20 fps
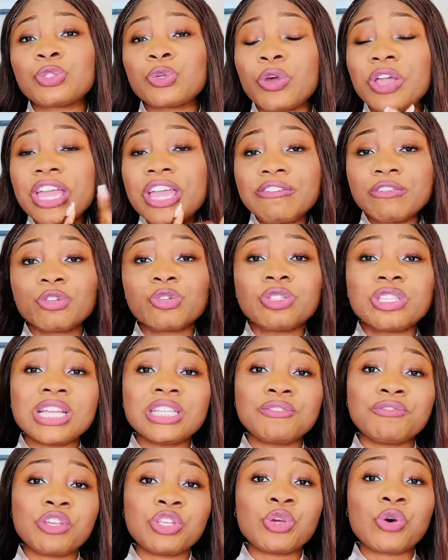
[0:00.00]
So if
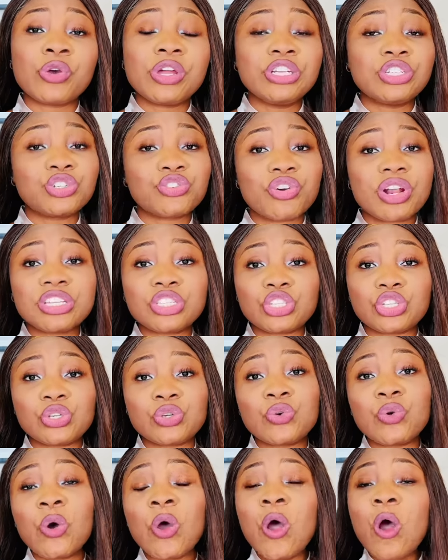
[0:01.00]
today's video interests
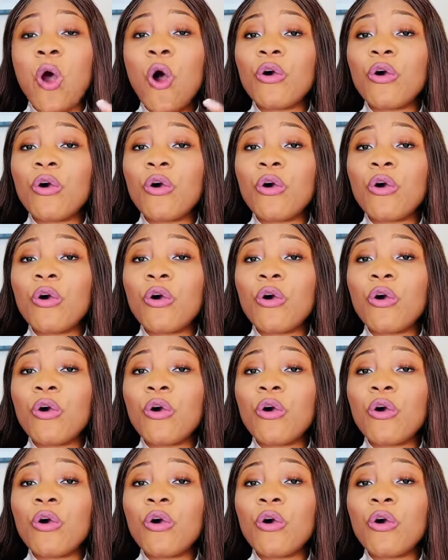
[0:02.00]
you,